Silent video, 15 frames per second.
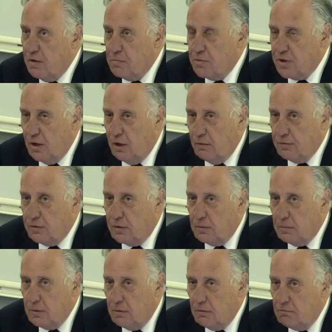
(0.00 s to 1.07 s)

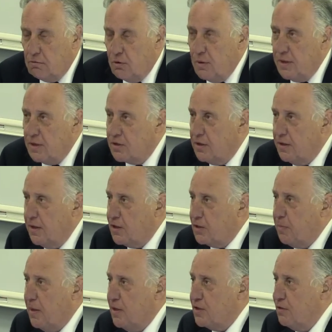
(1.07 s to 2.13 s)
themselves. They're ruinously
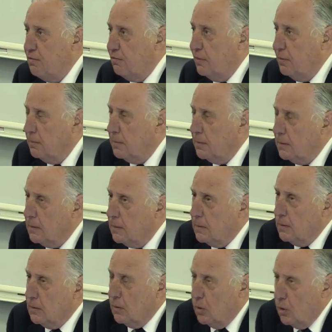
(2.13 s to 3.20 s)
expensive,
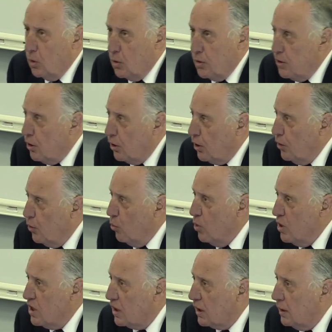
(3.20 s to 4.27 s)
or they're not going to
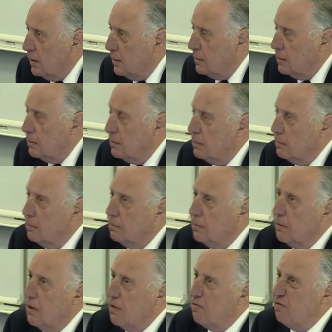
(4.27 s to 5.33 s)
work.
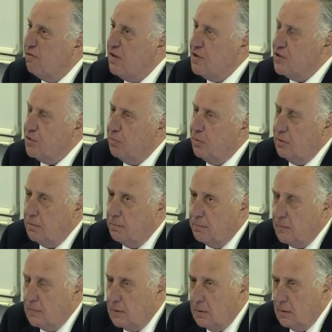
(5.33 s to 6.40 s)
They're unfeasible.
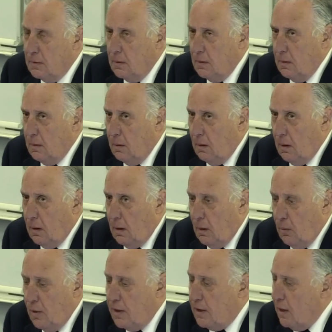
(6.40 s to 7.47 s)

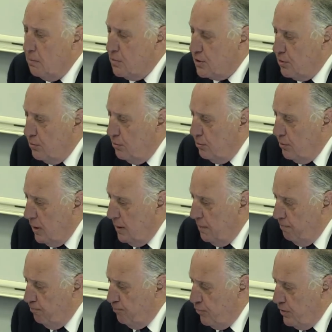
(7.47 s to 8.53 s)
When it comes to
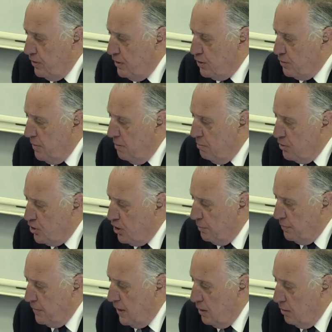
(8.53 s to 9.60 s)
Britain's
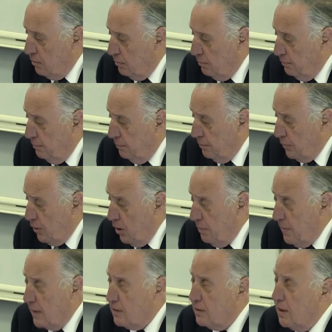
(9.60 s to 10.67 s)
membership now,
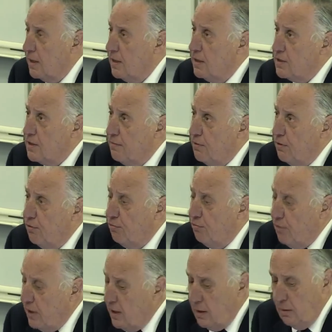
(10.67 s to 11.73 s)
going back to
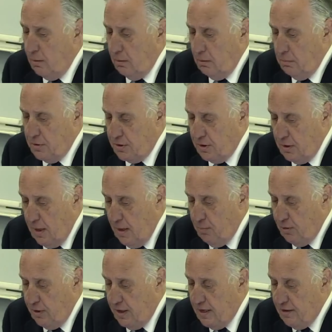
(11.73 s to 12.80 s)
1973, when Mr.
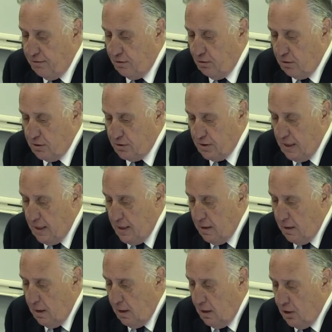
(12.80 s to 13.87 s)
Edward Heath got us
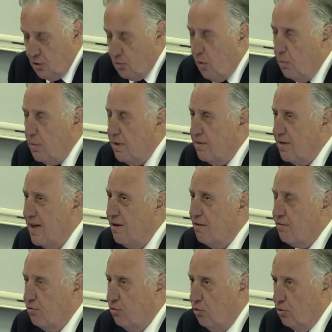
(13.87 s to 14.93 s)
in, to what we then
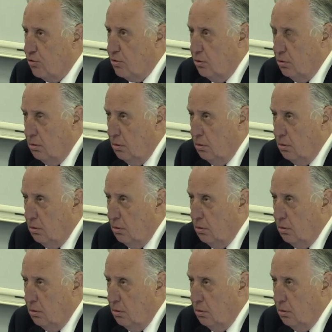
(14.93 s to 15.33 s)
thought